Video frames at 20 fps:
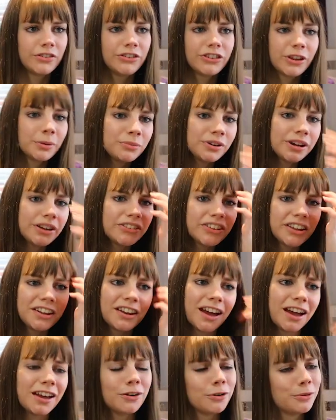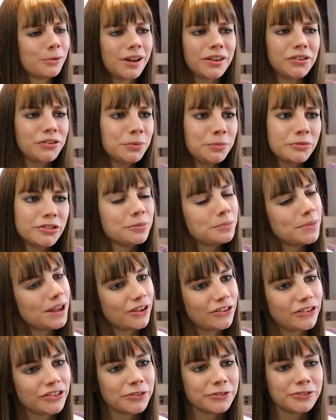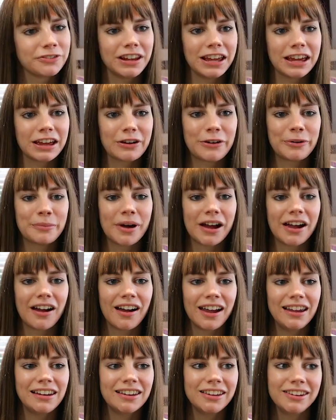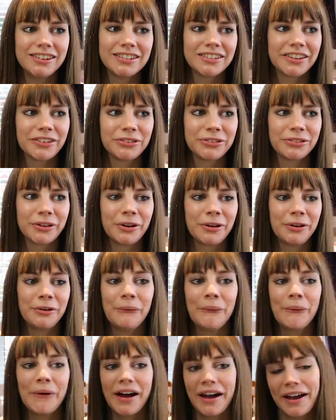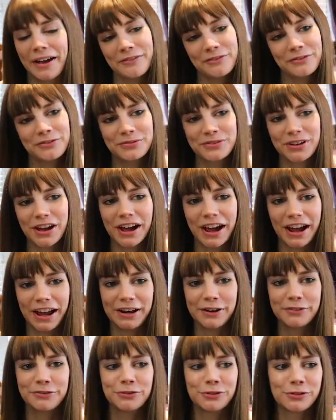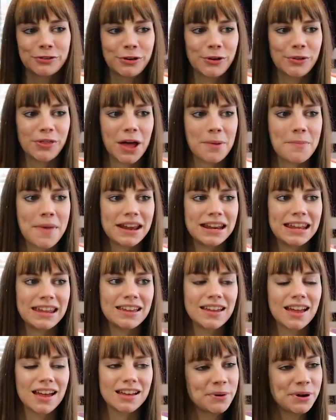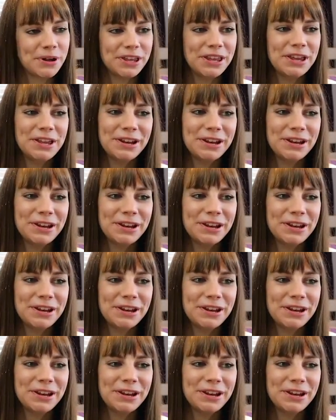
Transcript: For some reason I always seem to miss Flick on my island so I've kind of not got that many but